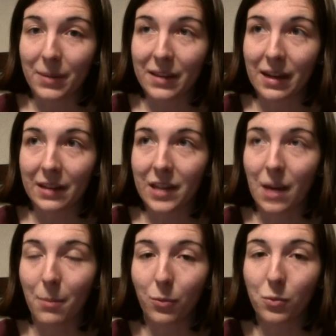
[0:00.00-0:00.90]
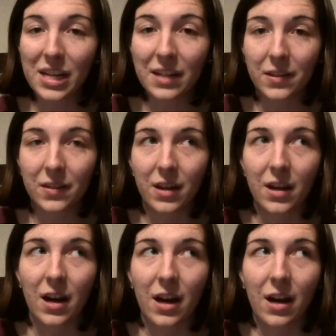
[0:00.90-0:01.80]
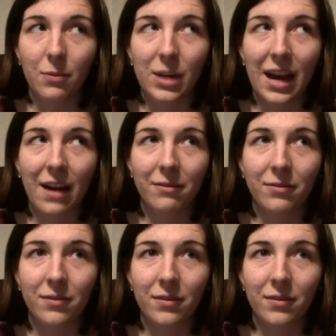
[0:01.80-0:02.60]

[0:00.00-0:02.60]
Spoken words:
in the next couple weeks. We have